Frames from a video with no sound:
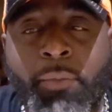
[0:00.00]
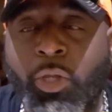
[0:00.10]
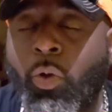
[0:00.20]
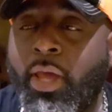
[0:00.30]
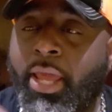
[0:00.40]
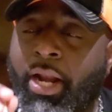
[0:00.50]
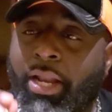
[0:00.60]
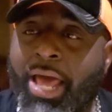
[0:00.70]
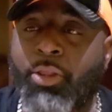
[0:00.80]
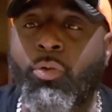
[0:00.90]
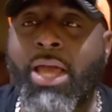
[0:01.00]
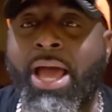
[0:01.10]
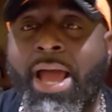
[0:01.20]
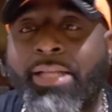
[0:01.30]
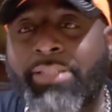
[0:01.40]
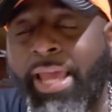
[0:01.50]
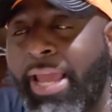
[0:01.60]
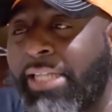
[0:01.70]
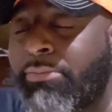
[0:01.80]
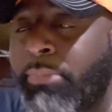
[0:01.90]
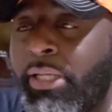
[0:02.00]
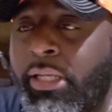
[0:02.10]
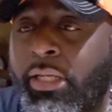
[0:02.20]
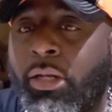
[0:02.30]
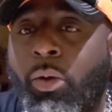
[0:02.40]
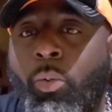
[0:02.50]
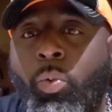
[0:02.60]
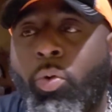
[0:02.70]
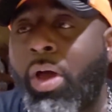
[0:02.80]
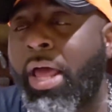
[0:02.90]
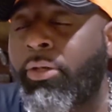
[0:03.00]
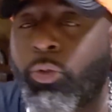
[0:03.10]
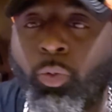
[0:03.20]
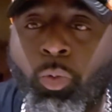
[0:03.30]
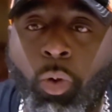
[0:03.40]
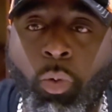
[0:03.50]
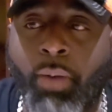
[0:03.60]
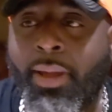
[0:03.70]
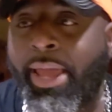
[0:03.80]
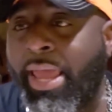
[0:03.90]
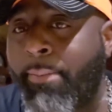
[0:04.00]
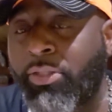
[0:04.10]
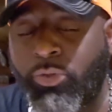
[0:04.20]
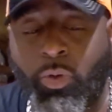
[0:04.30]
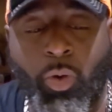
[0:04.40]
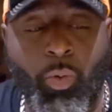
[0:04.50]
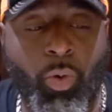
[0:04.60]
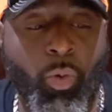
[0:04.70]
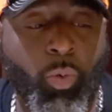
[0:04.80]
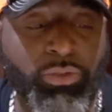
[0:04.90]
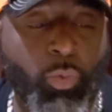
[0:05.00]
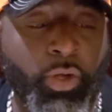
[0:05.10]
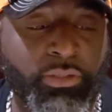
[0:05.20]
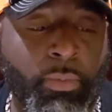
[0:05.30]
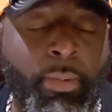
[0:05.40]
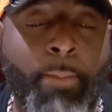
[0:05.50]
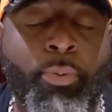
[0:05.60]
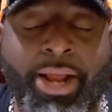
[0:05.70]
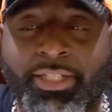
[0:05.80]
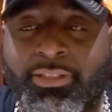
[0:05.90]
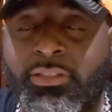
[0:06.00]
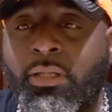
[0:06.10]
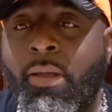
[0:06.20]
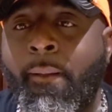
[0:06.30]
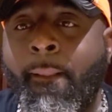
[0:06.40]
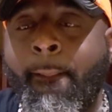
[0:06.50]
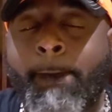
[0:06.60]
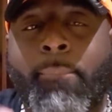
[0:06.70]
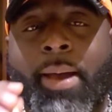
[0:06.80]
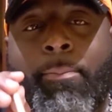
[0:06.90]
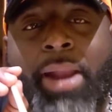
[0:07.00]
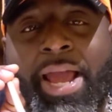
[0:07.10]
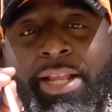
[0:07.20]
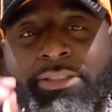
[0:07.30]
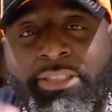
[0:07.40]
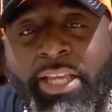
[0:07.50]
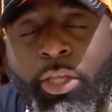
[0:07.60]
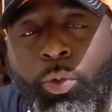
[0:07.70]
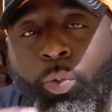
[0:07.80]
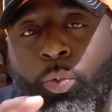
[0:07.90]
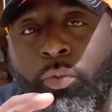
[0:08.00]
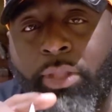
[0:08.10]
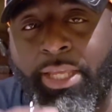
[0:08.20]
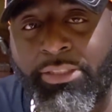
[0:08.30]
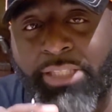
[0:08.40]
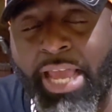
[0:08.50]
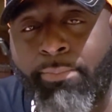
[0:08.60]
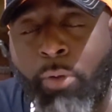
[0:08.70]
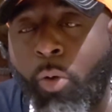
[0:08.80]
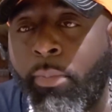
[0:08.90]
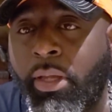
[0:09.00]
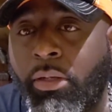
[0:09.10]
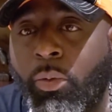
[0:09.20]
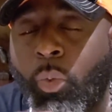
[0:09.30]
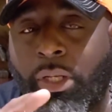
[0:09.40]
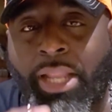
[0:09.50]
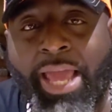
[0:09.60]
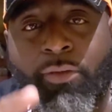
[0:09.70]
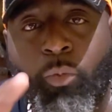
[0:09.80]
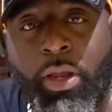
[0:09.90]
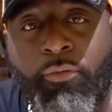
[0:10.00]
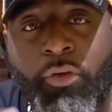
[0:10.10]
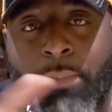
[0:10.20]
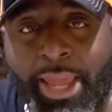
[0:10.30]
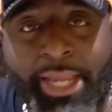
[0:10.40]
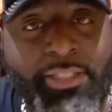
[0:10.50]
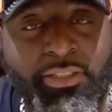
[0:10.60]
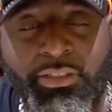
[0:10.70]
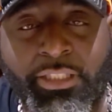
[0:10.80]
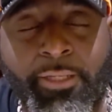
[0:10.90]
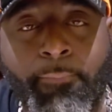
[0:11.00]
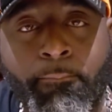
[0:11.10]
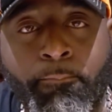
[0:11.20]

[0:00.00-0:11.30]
And a lot of you guys ask me, what do I do, or what are my habits, or so what are some of my practices? But I can tell you the exact moment when life went from A to Z.